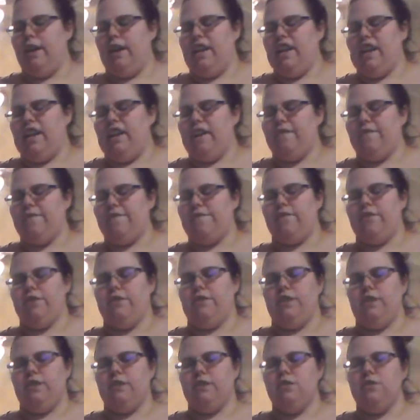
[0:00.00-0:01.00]
If there
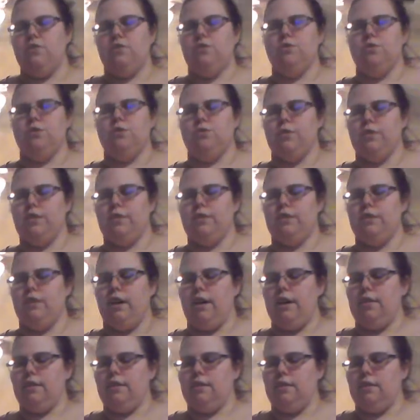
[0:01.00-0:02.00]
is no soy
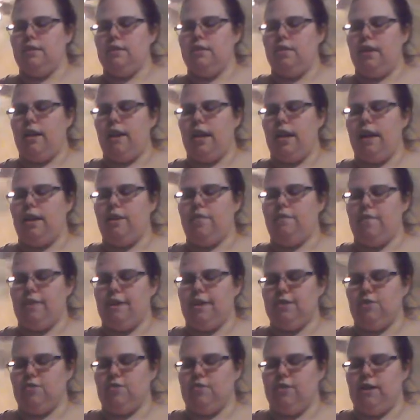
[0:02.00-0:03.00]
sauce at a
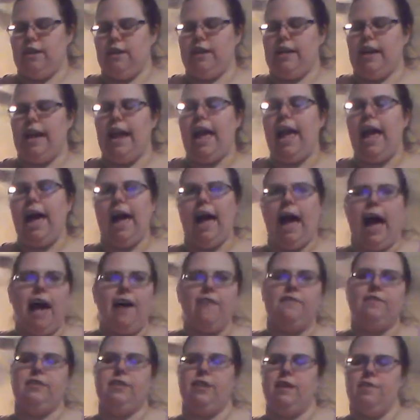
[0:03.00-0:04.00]
restaurant and I
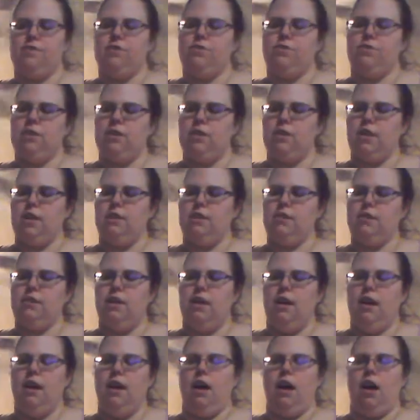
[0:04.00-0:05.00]
have to have soy sauce,
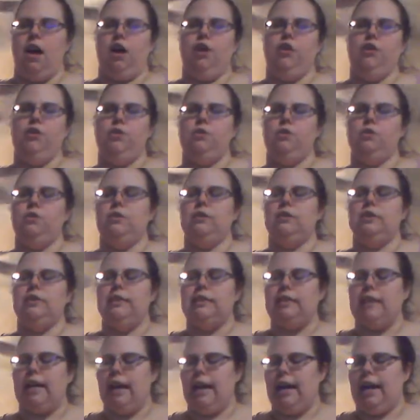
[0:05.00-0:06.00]
I'll use the
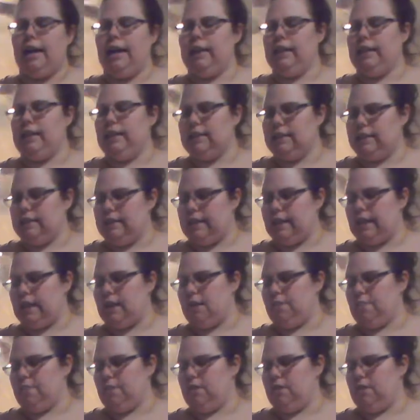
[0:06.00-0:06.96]
tiniest dab.